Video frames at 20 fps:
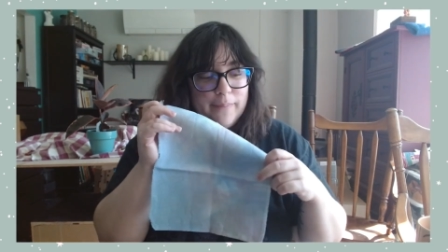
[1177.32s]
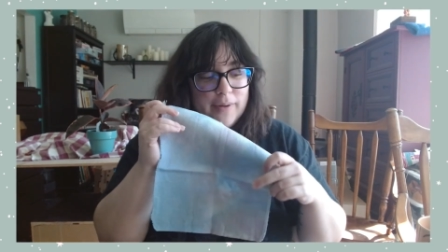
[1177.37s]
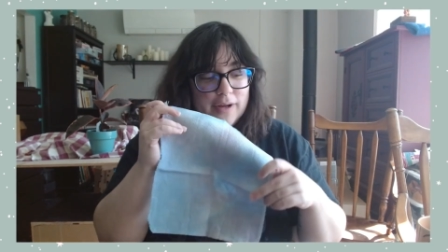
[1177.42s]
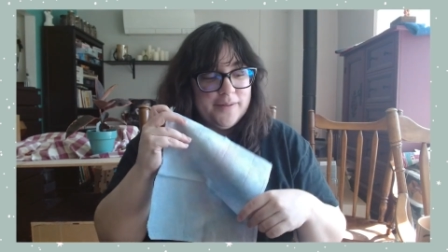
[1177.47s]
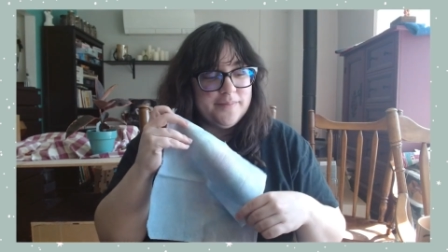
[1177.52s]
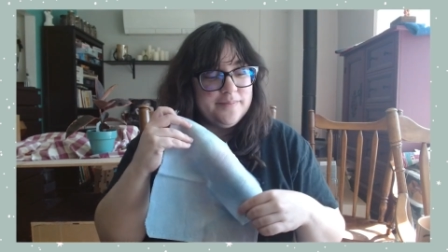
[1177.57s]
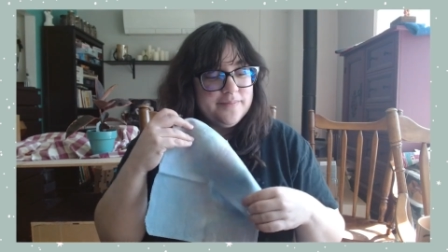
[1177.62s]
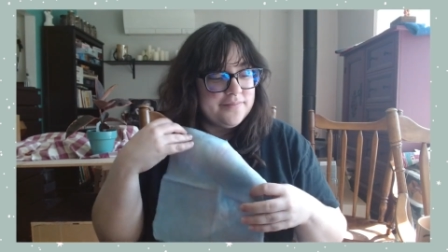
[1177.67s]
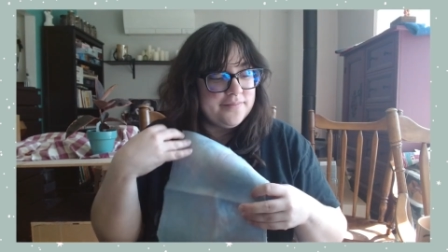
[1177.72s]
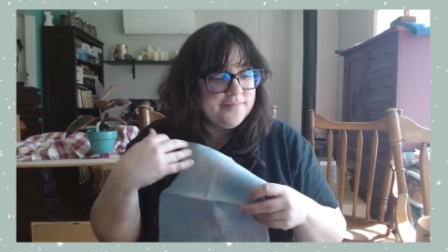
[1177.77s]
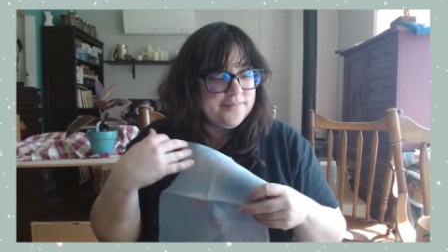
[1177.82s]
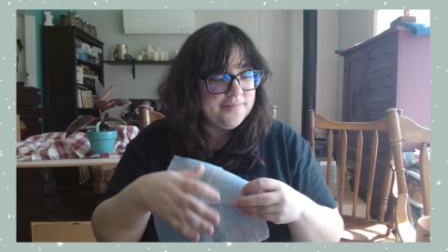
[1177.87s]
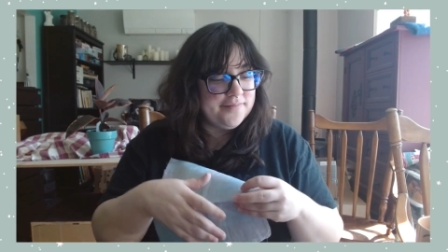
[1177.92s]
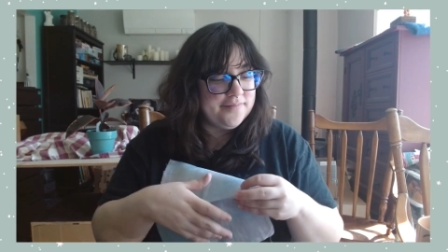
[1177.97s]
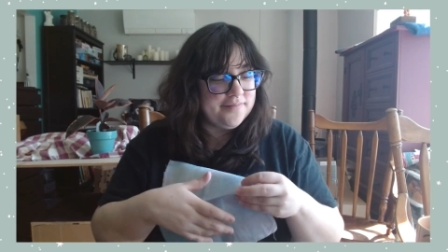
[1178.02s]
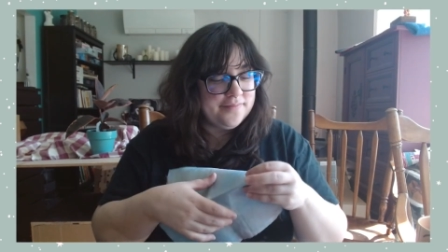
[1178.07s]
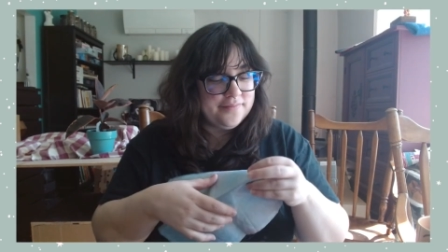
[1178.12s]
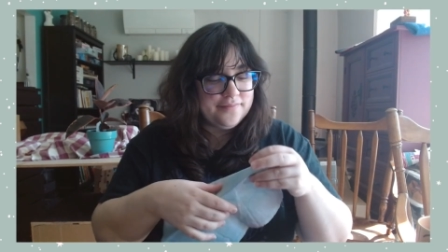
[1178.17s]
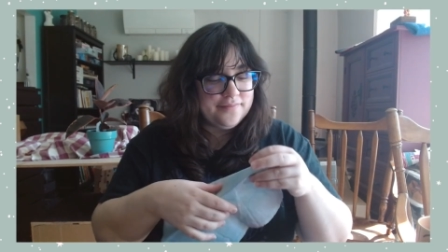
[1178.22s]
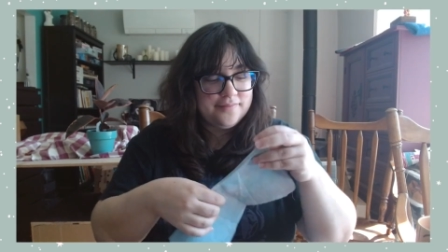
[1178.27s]
up.
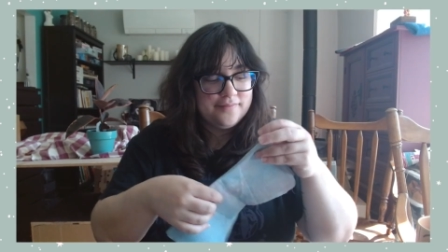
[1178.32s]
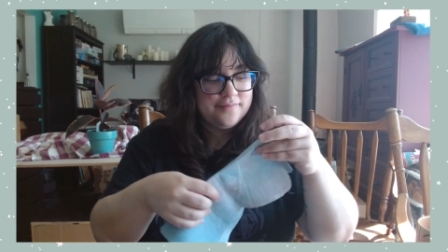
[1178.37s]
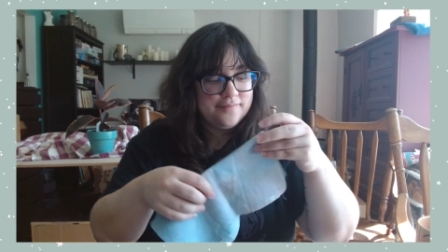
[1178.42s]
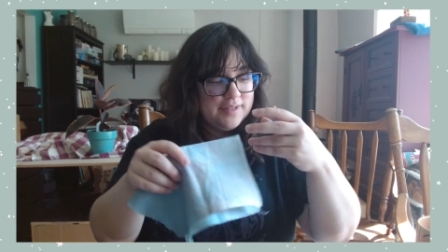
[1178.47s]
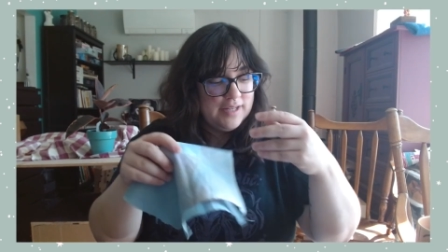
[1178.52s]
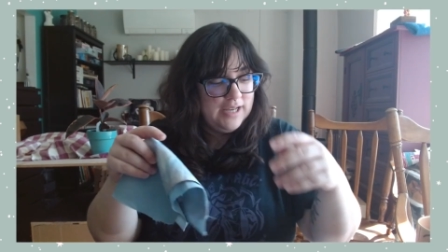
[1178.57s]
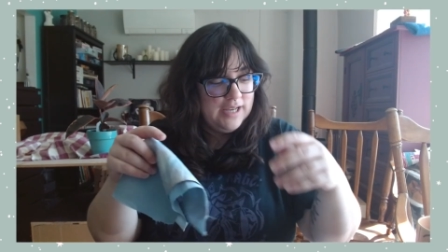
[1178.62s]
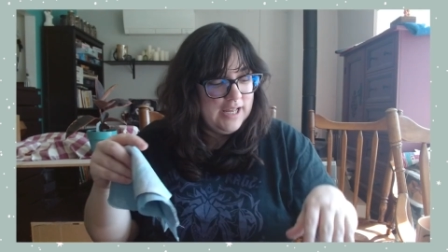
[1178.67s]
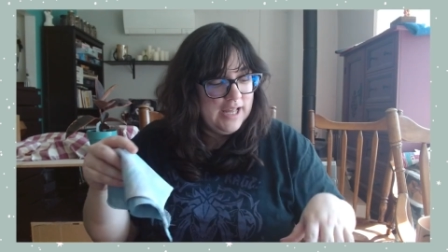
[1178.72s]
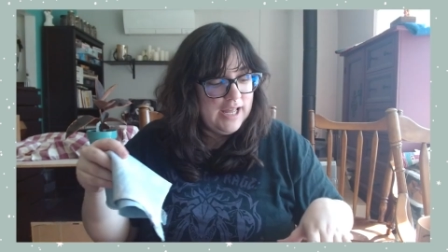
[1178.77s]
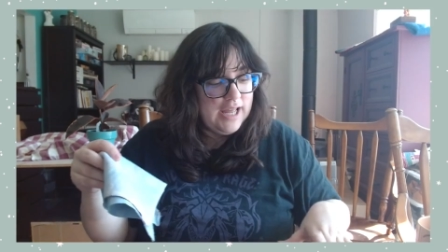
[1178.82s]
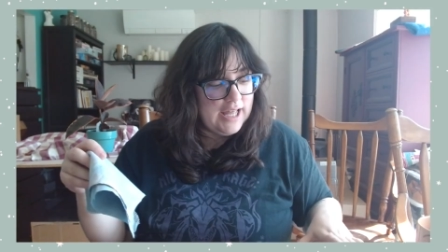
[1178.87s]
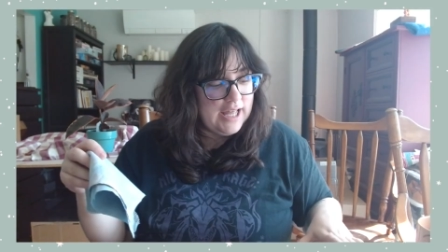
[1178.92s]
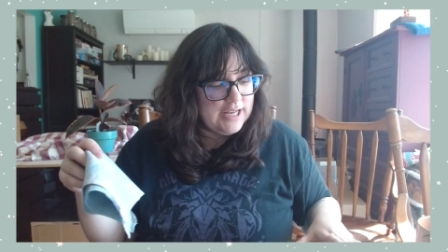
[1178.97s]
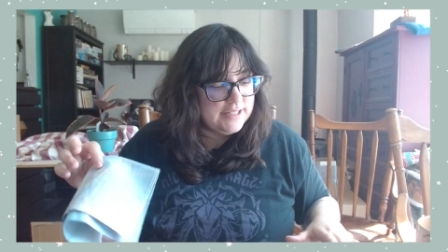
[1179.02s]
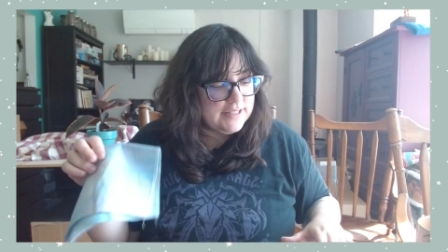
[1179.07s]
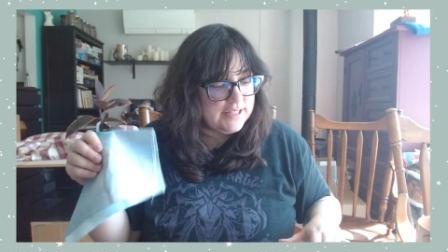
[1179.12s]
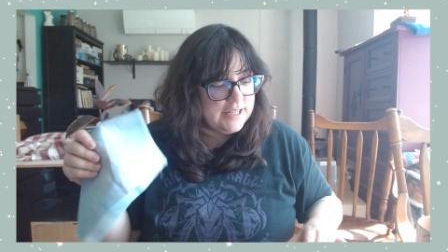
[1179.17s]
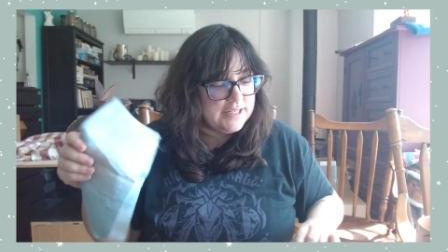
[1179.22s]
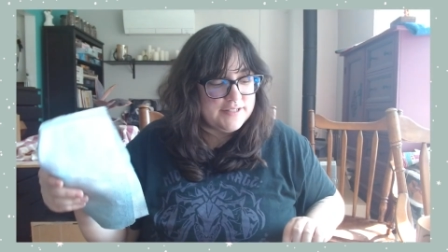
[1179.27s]
And
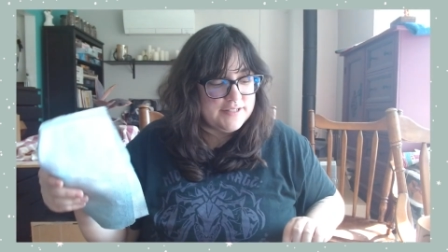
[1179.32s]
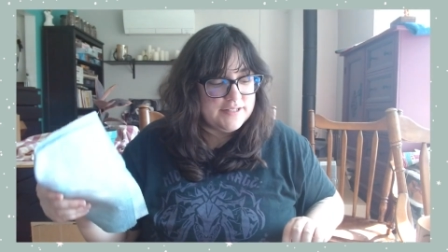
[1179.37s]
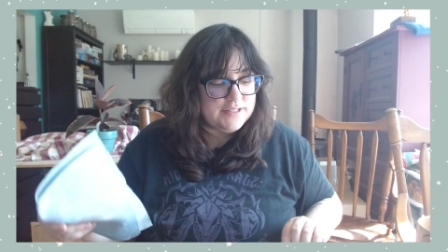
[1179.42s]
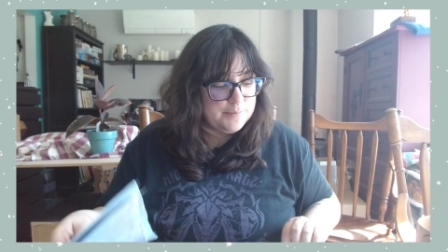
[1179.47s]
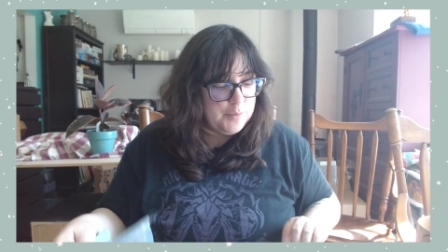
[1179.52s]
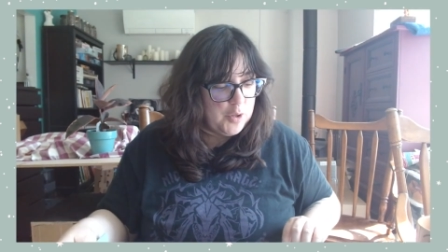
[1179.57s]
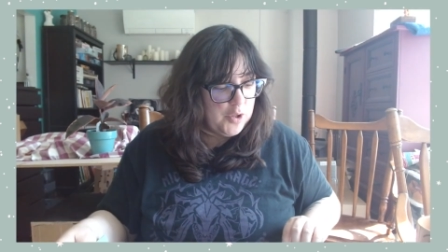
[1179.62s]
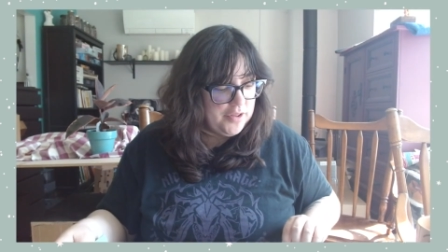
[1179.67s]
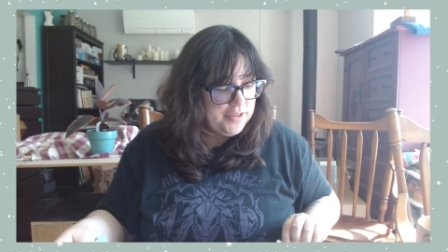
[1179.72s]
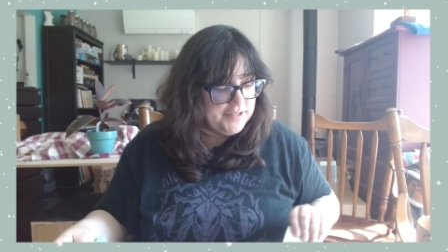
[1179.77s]
because it's small.